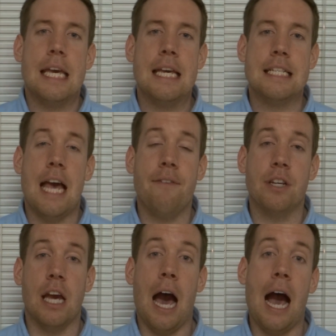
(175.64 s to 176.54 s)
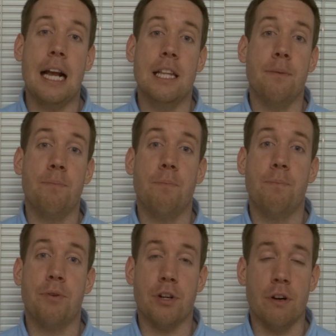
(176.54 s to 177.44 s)
is having a highly
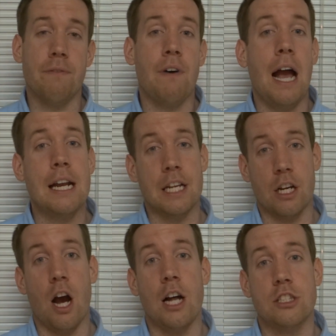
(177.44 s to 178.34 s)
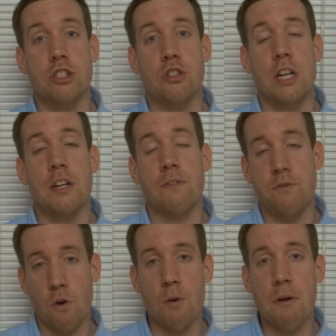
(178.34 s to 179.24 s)
purified and concentrated
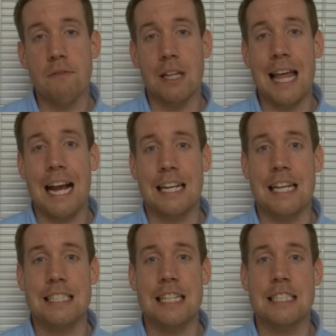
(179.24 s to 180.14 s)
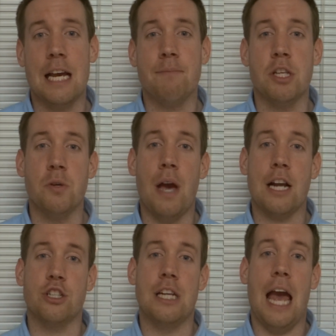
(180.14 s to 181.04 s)
form of the lactase enzyme that you
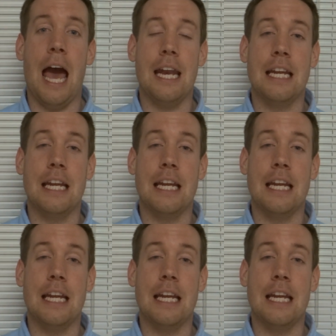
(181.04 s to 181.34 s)
actually add